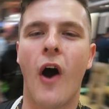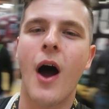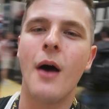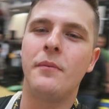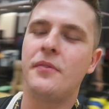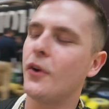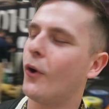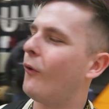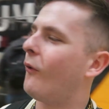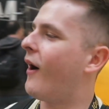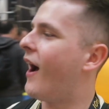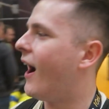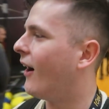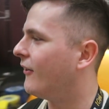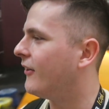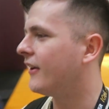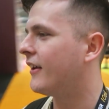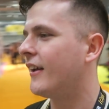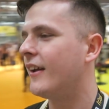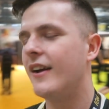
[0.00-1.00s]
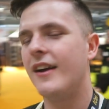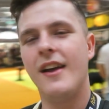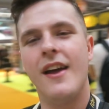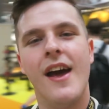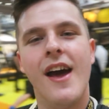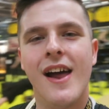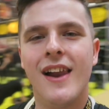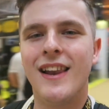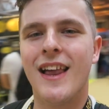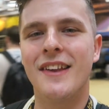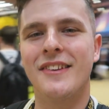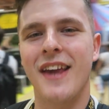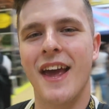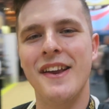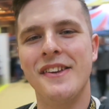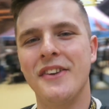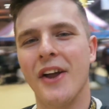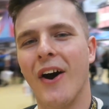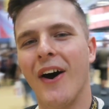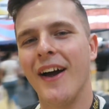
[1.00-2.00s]
vibes all around. Let's
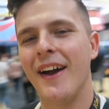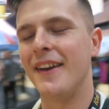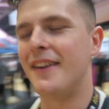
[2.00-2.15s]
get started.